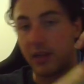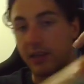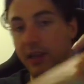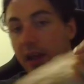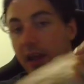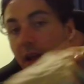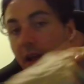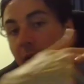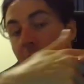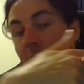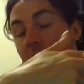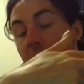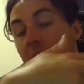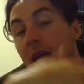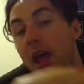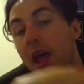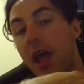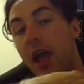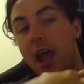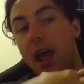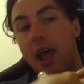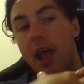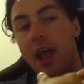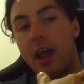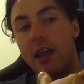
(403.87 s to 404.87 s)
that.
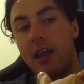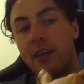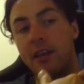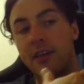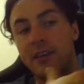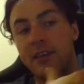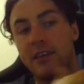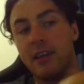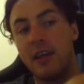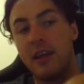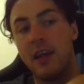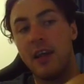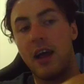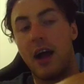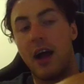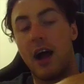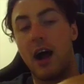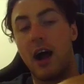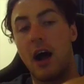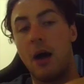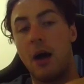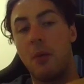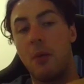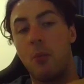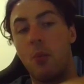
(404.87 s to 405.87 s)
And
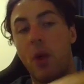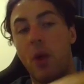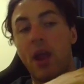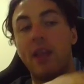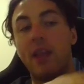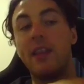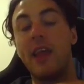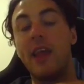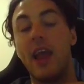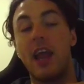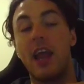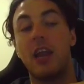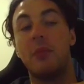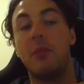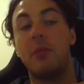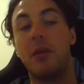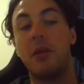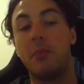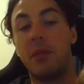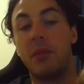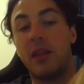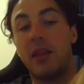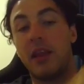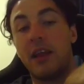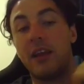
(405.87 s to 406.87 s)
when the enemy
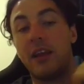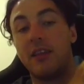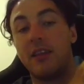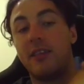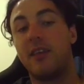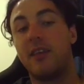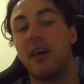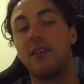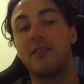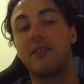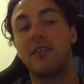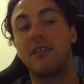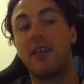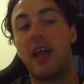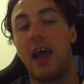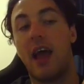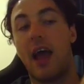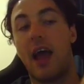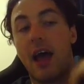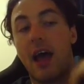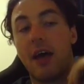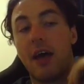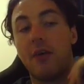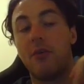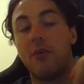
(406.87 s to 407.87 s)
mid laner doesn't
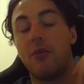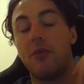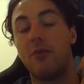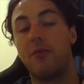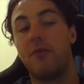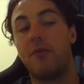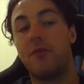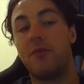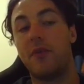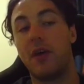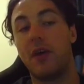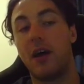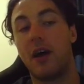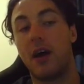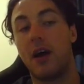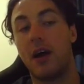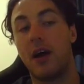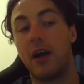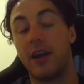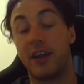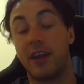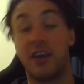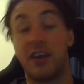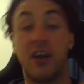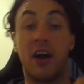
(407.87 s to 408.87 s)
have
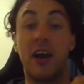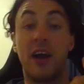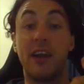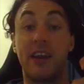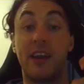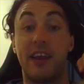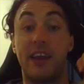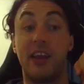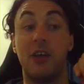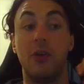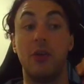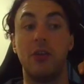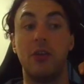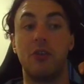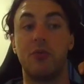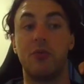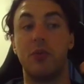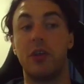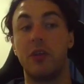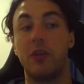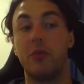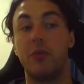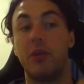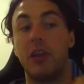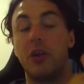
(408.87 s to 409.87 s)
Ignite, Heal is
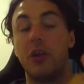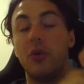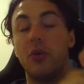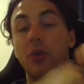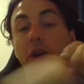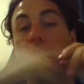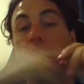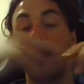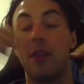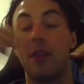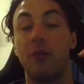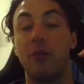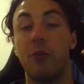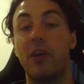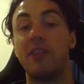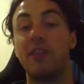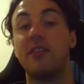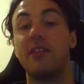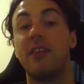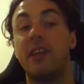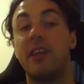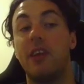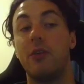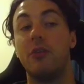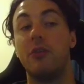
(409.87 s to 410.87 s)
really, really good. And the
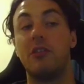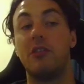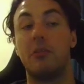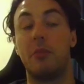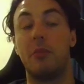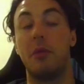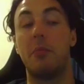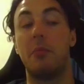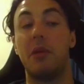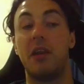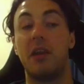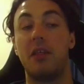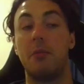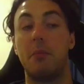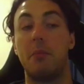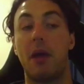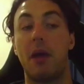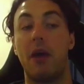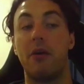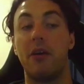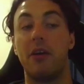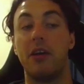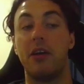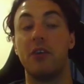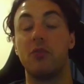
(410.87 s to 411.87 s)
reason Heal is a bit better than
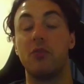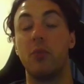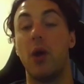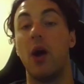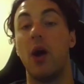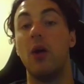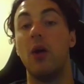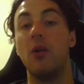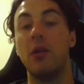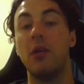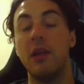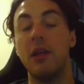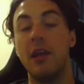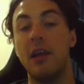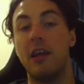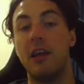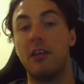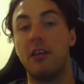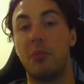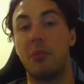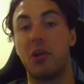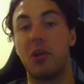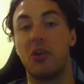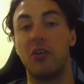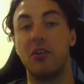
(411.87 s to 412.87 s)
Barrier as well
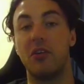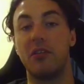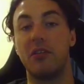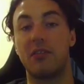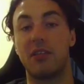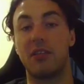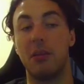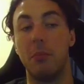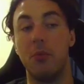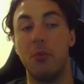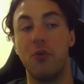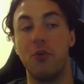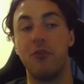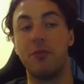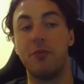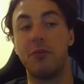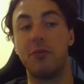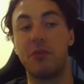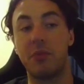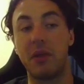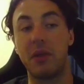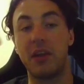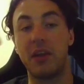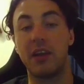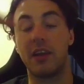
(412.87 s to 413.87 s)
is because the movement
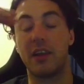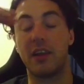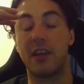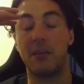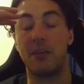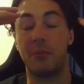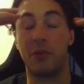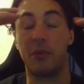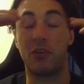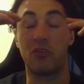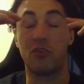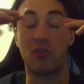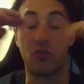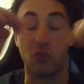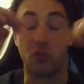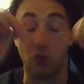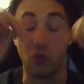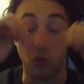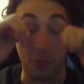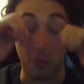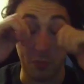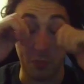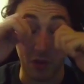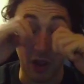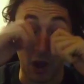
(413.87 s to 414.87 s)
speed can be
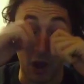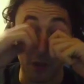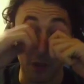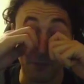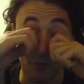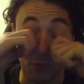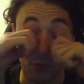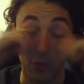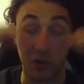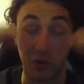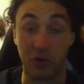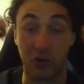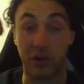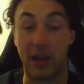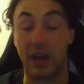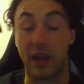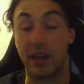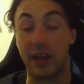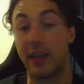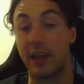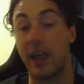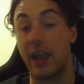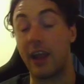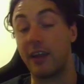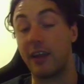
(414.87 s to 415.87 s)
super helpful when you're
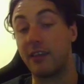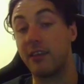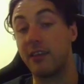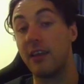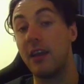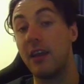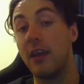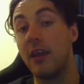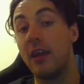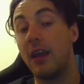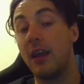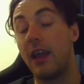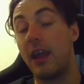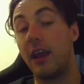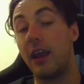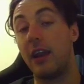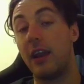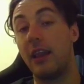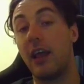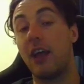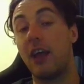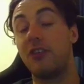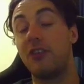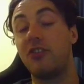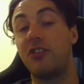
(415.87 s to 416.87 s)
getting ganks. It
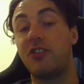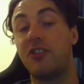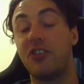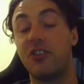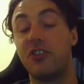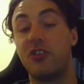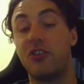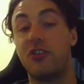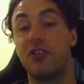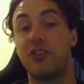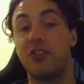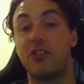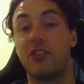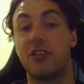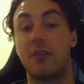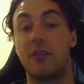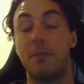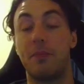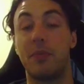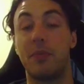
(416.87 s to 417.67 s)
allows you to just,